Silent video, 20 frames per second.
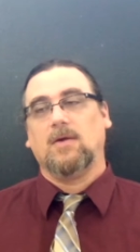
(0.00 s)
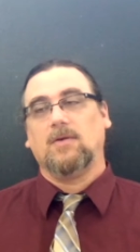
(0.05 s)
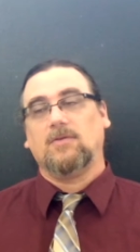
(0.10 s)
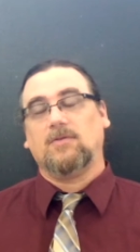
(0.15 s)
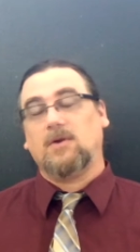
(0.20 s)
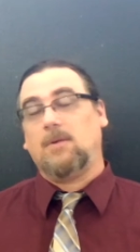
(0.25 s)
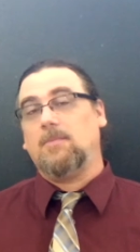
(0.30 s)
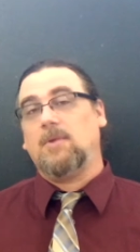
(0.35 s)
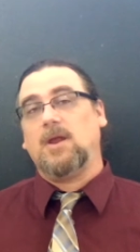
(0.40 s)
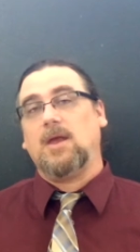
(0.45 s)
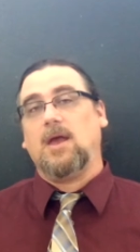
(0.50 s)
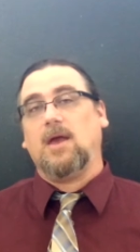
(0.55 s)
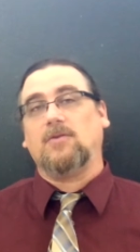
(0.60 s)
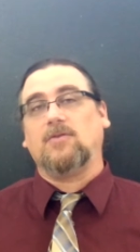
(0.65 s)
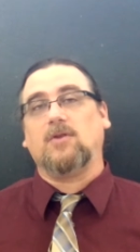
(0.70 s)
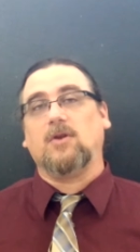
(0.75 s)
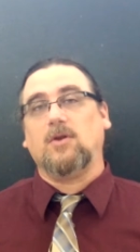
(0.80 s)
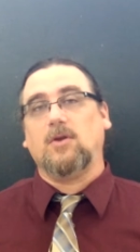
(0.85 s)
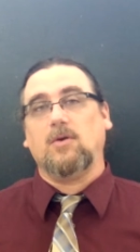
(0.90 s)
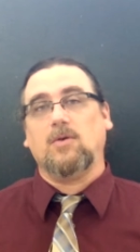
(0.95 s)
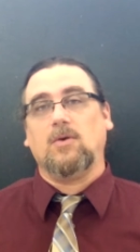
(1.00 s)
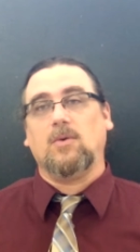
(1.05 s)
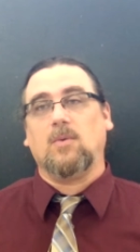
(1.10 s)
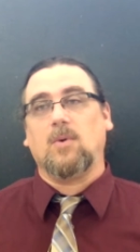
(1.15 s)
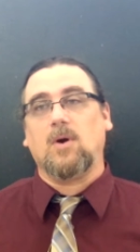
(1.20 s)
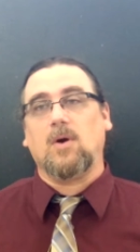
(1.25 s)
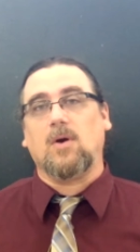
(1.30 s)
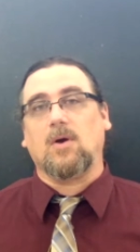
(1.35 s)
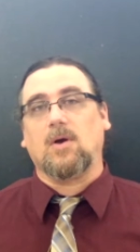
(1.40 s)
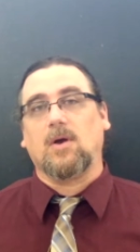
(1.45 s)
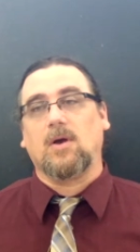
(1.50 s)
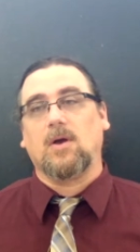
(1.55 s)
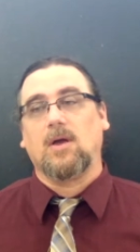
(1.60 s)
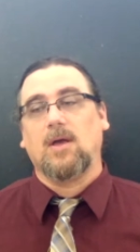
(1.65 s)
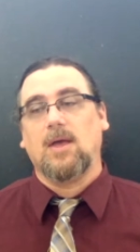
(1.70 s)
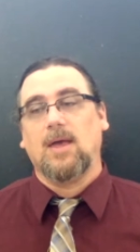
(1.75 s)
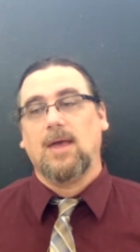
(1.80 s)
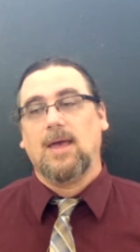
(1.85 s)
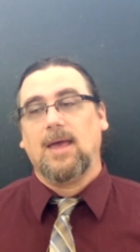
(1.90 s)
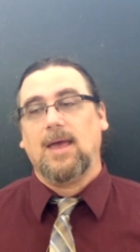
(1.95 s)
Somebody has to do the work.
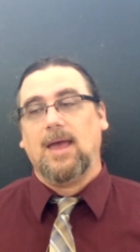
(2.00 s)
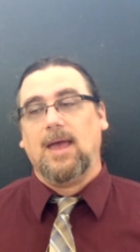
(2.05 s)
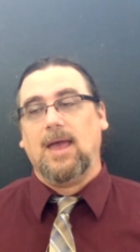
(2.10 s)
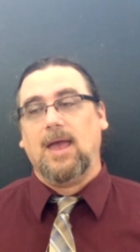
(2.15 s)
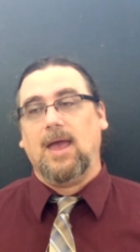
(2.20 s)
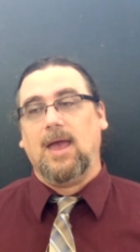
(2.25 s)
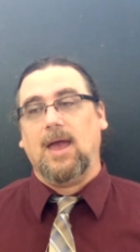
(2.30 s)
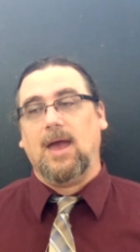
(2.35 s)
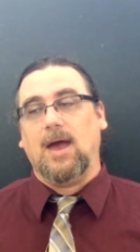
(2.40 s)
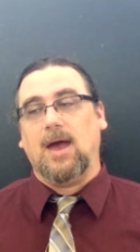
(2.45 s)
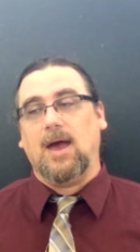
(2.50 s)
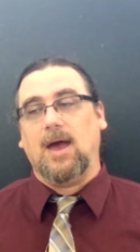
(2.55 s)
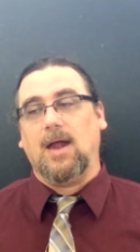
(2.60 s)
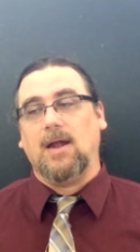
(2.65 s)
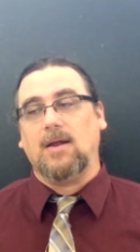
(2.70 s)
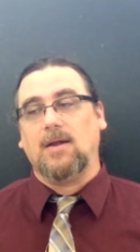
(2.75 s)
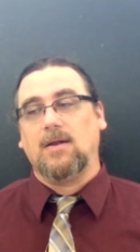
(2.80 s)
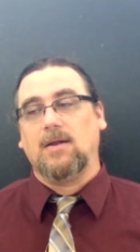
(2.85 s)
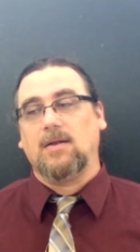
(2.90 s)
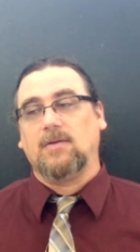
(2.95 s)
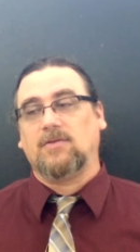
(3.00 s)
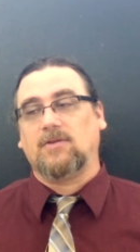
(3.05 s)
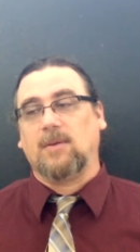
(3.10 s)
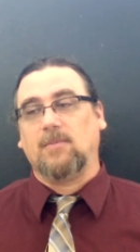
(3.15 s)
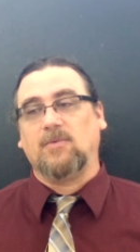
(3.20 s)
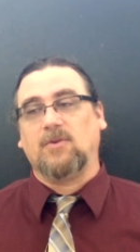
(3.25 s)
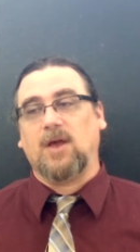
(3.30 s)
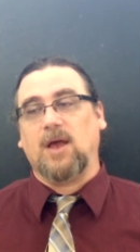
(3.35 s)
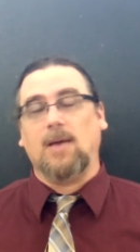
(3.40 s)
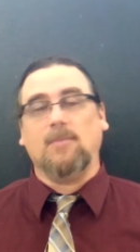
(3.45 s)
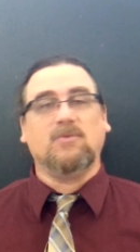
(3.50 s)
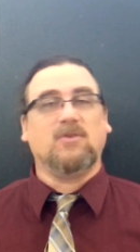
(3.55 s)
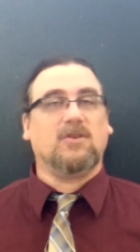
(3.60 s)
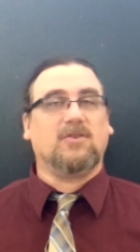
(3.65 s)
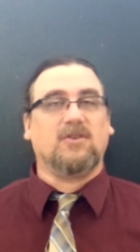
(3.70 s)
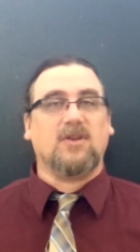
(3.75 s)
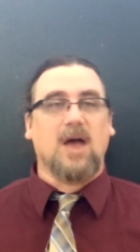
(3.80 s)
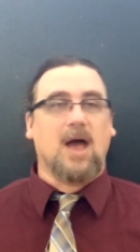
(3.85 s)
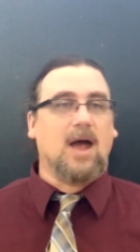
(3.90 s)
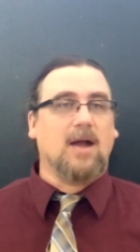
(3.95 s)
And sometimes
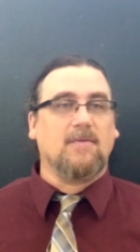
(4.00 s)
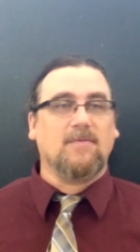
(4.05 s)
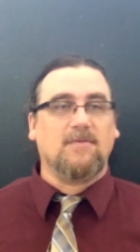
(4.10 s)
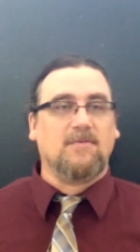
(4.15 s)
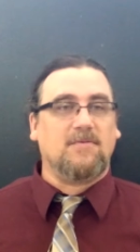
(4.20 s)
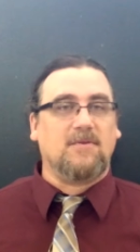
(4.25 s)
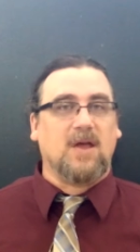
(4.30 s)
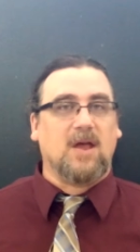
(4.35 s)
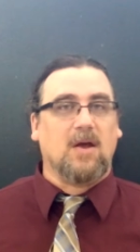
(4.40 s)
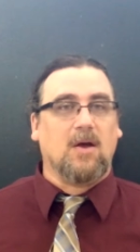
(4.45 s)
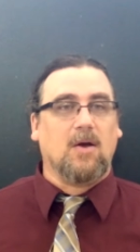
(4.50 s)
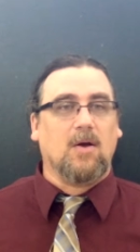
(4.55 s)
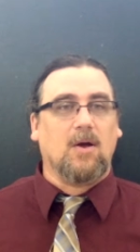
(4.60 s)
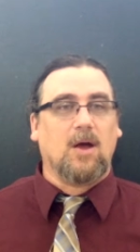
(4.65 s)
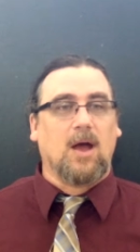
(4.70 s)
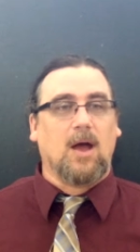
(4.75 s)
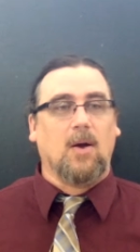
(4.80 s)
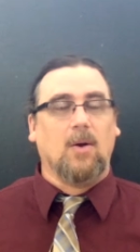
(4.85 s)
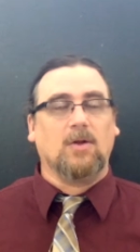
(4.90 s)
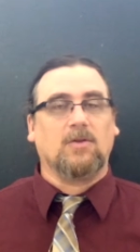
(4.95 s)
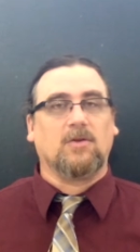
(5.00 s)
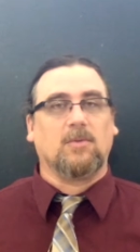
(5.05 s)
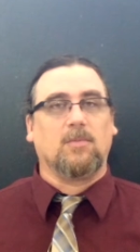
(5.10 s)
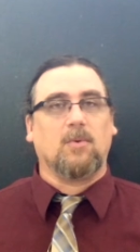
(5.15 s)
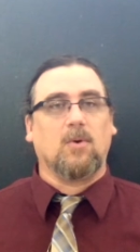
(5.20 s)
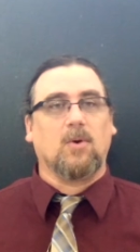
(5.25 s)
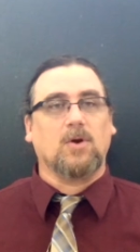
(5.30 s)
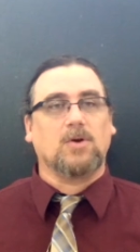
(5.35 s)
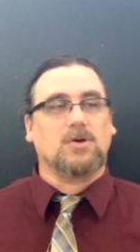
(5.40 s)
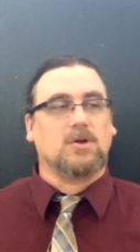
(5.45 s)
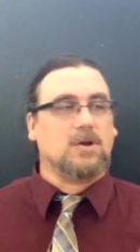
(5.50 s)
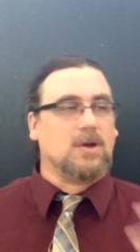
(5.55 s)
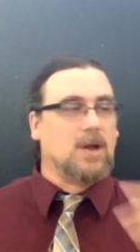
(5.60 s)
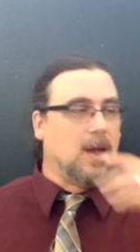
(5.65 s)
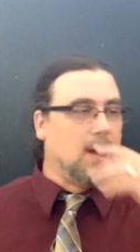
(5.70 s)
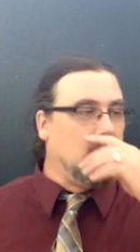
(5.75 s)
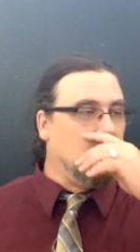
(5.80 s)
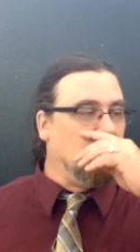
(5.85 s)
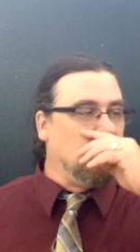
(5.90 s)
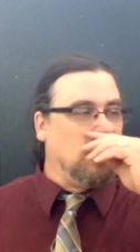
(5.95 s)
it's not fair how it's apportioned
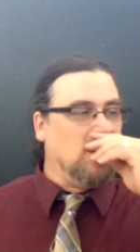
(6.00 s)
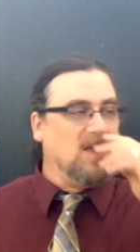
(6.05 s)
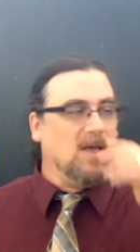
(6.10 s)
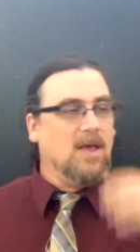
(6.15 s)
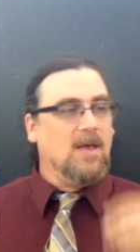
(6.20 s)
out.